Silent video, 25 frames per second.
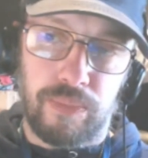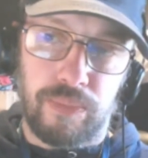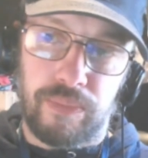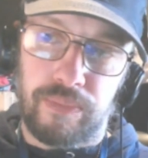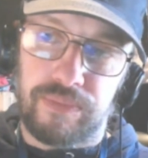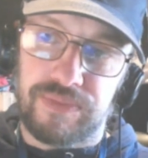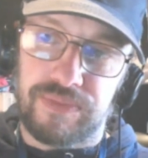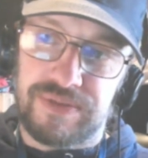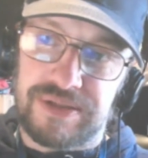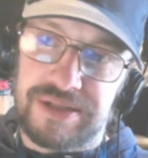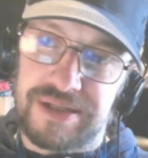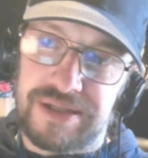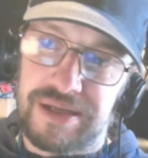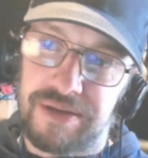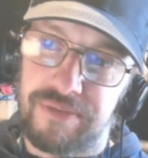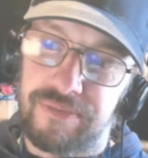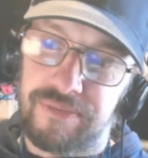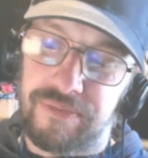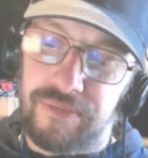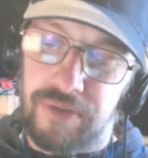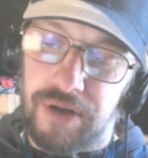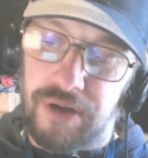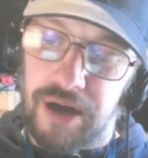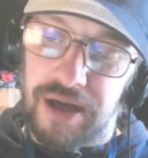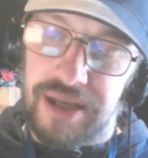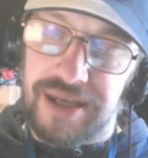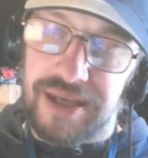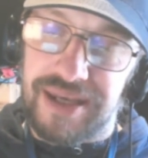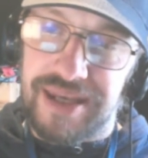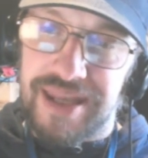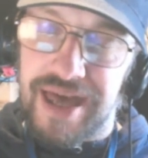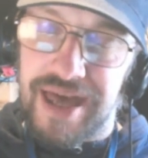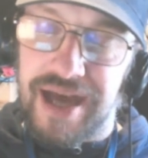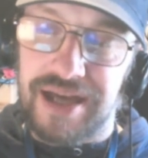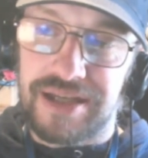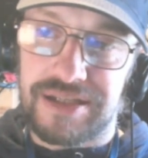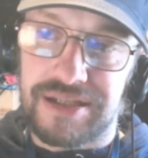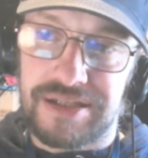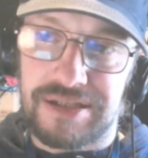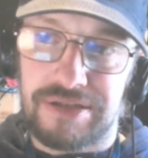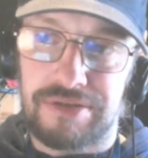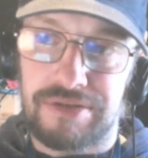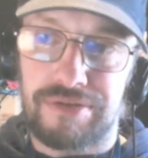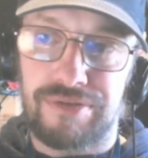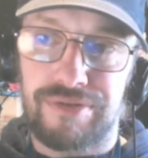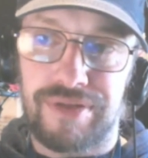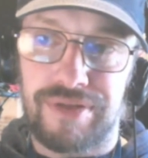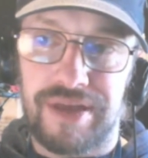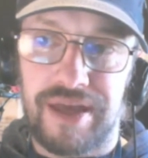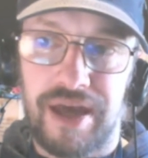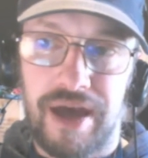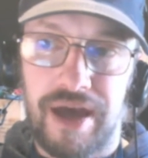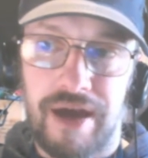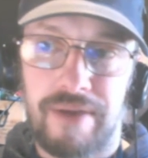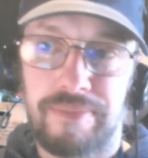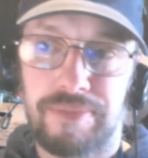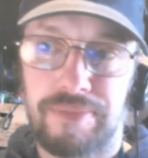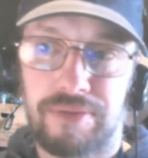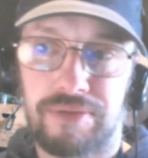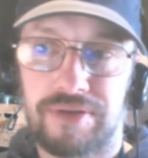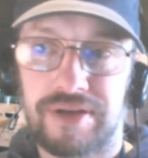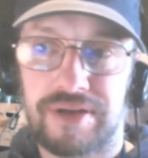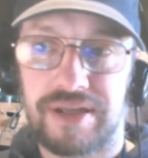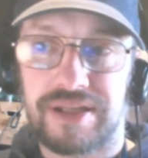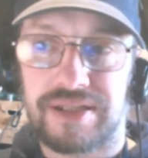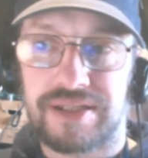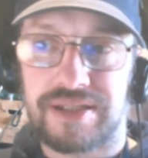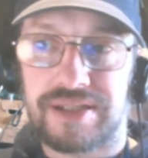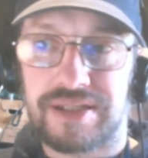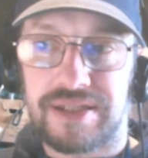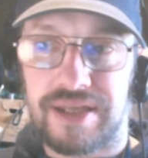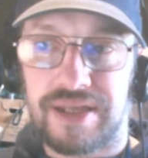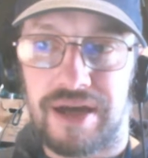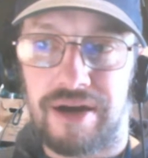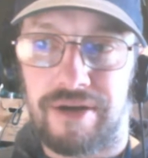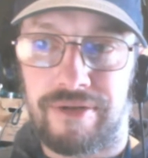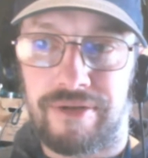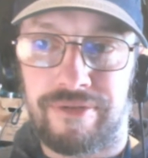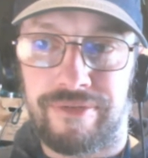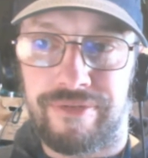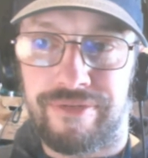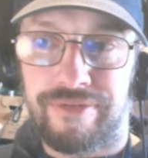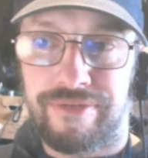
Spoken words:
sit right next to the airport itself.